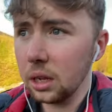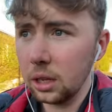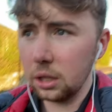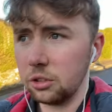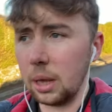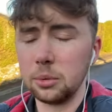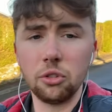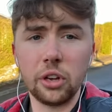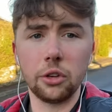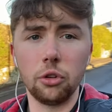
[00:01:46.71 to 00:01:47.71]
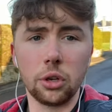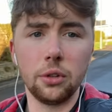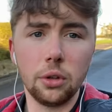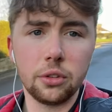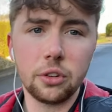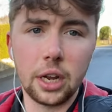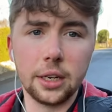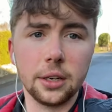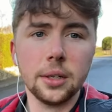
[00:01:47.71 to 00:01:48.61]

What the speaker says: Tips and tricks you can do to try and